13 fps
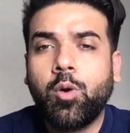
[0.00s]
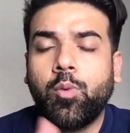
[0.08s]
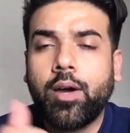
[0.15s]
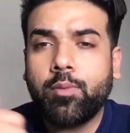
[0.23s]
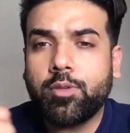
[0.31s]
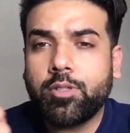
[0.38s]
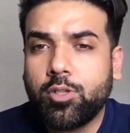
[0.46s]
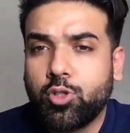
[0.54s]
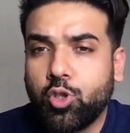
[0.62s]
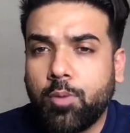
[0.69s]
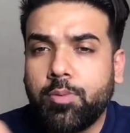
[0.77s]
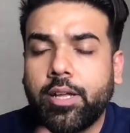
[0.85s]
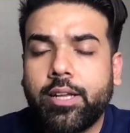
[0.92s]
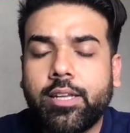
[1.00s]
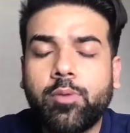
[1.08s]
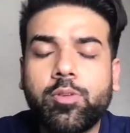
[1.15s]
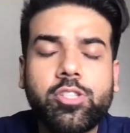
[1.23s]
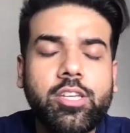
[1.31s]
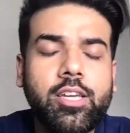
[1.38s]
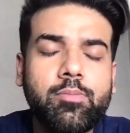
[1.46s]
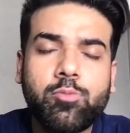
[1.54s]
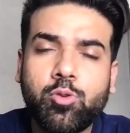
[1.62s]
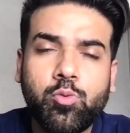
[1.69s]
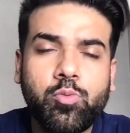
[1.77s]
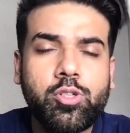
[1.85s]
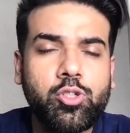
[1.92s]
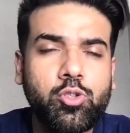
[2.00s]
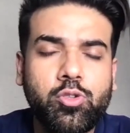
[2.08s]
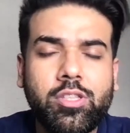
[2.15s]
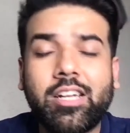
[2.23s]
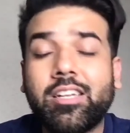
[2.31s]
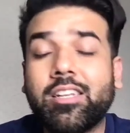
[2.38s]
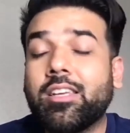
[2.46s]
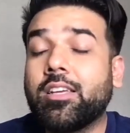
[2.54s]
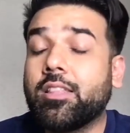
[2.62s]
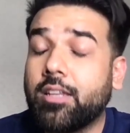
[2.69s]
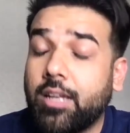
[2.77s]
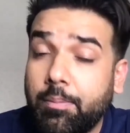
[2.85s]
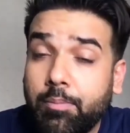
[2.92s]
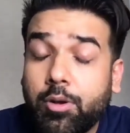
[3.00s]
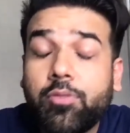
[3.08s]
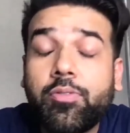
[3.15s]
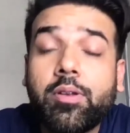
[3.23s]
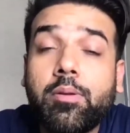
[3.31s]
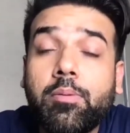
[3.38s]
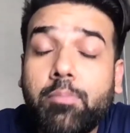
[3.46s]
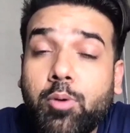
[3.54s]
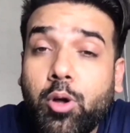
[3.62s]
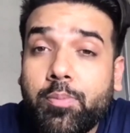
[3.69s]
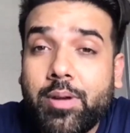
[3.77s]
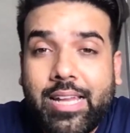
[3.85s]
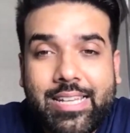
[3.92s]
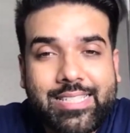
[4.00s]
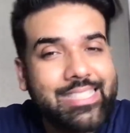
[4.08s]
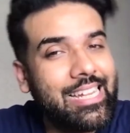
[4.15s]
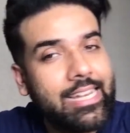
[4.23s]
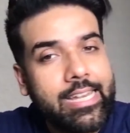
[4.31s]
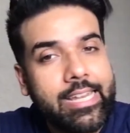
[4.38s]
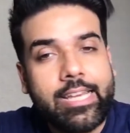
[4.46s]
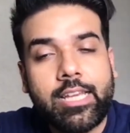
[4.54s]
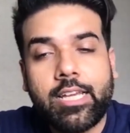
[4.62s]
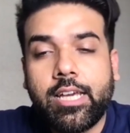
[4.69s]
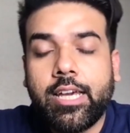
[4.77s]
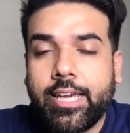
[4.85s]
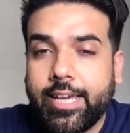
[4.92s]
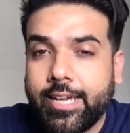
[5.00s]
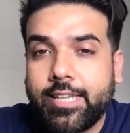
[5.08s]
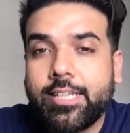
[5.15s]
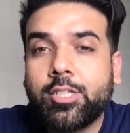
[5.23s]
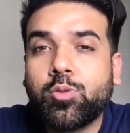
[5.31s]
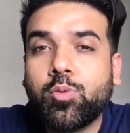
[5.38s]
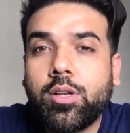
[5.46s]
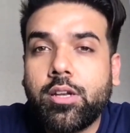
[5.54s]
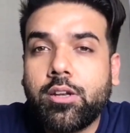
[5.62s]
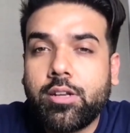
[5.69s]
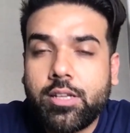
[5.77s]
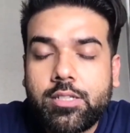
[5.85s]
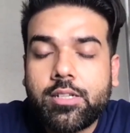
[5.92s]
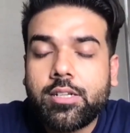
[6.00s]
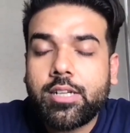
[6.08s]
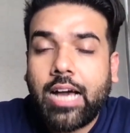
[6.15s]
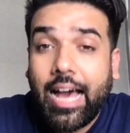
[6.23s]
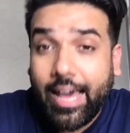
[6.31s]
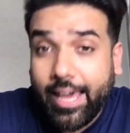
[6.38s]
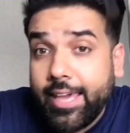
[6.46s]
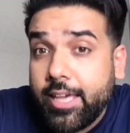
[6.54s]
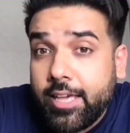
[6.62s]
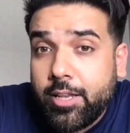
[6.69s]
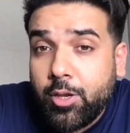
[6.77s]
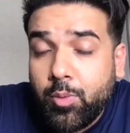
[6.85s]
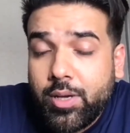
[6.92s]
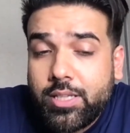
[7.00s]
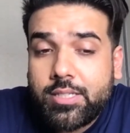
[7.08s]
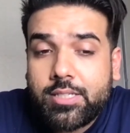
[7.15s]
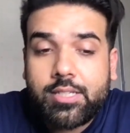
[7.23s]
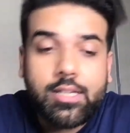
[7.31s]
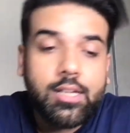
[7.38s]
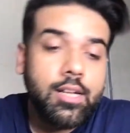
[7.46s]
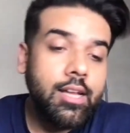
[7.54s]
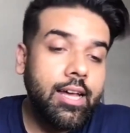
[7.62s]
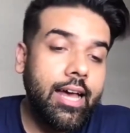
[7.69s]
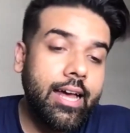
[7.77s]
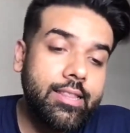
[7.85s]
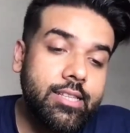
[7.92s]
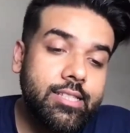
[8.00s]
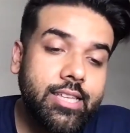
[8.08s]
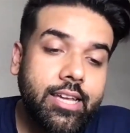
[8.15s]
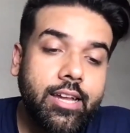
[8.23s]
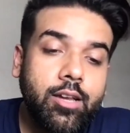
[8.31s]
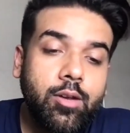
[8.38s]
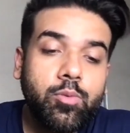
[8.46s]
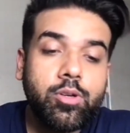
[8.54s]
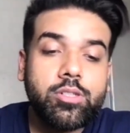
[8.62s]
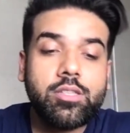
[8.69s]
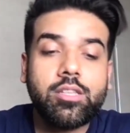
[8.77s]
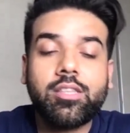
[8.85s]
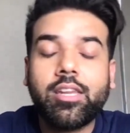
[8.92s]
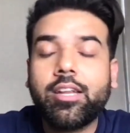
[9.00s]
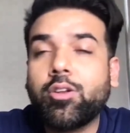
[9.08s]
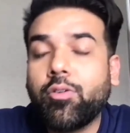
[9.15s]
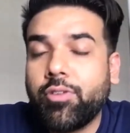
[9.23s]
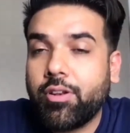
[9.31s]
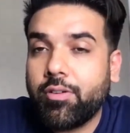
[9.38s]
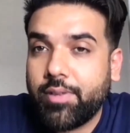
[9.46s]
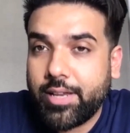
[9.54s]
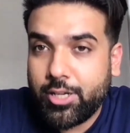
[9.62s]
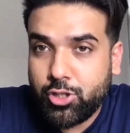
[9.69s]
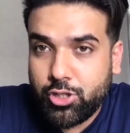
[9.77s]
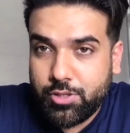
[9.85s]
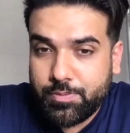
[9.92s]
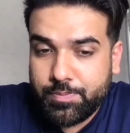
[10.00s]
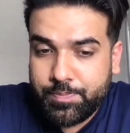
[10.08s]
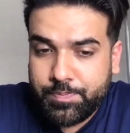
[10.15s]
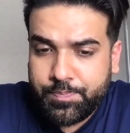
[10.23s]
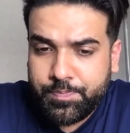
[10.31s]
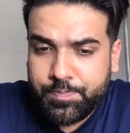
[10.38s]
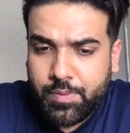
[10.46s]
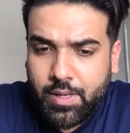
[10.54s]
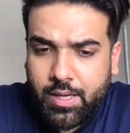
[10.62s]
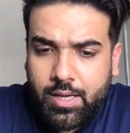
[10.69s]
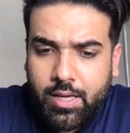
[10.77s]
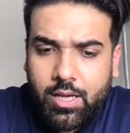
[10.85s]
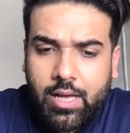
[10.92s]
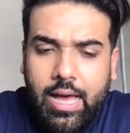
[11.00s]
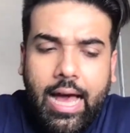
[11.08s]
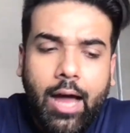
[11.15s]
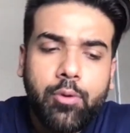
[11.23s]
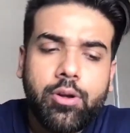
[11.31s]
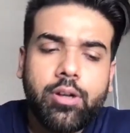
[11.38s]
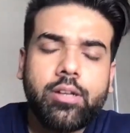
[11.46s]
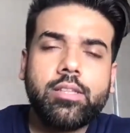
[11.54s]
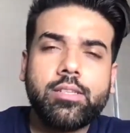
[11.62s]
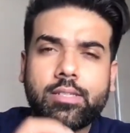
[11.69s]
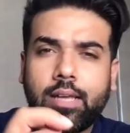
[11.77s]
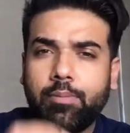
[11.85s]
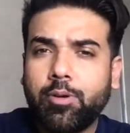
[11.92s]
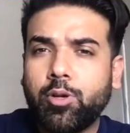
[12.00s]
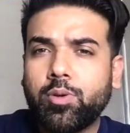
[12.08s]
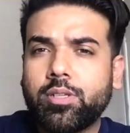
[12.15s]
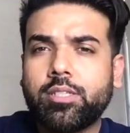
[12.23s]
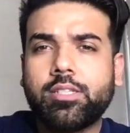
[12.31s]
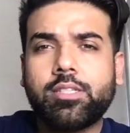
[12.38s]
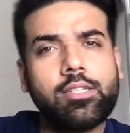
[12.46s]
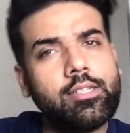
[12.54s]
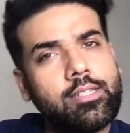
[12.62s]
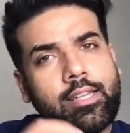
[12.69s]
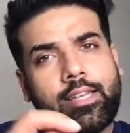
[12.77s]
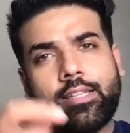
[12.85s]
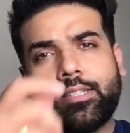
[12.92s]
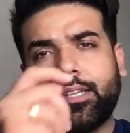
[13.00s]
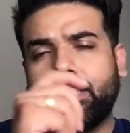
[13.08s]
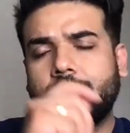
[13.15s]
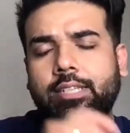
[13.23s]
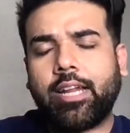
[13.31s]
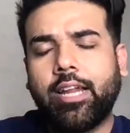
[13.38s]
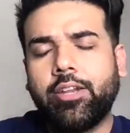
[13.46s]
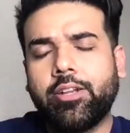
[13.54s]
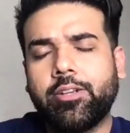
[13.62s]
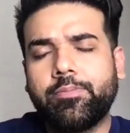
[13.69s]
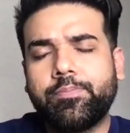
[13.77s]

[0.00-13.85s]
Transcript: One was the job data which came through, which showed that the number of unemployment has suddenly increased to a recent high in US. And the second was the threat of inflation. How did this come into existence? And let's understand it.